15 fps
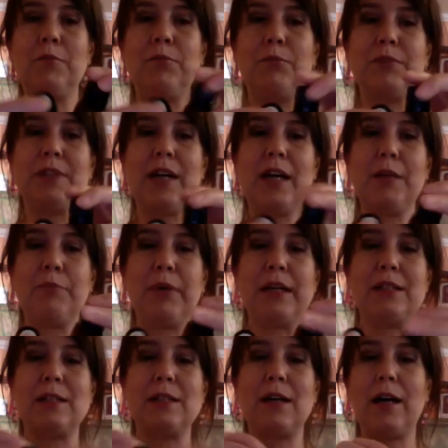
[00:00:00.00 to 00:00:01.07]
side by
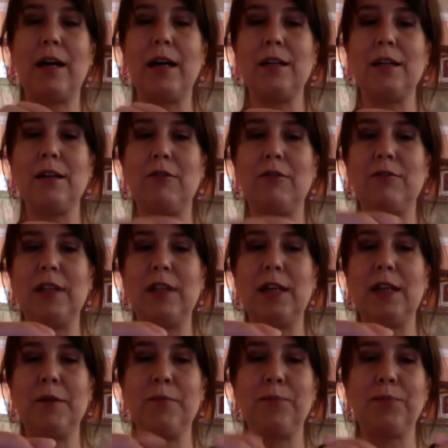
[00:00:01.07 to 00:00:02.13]
side of
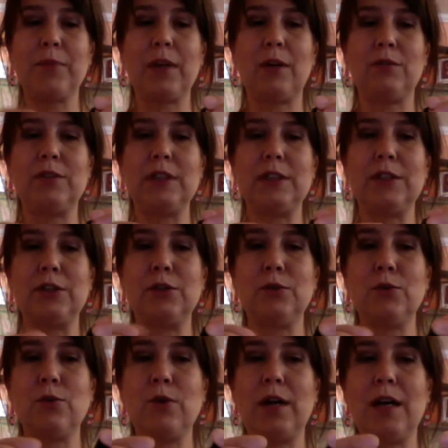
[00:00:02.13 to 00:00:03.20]
these
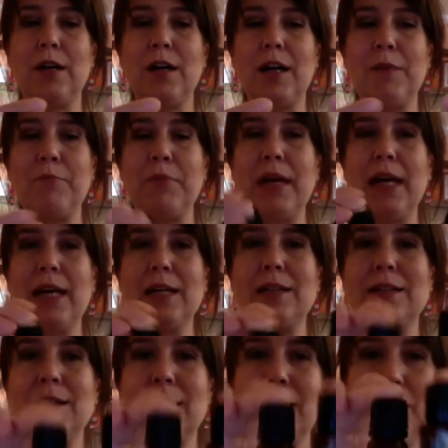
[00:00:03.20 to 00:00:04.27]
two
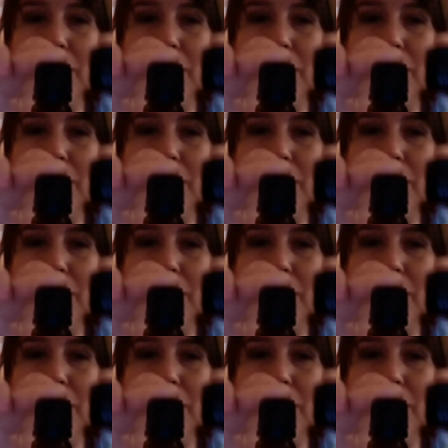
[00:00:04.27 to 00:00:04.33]
amazing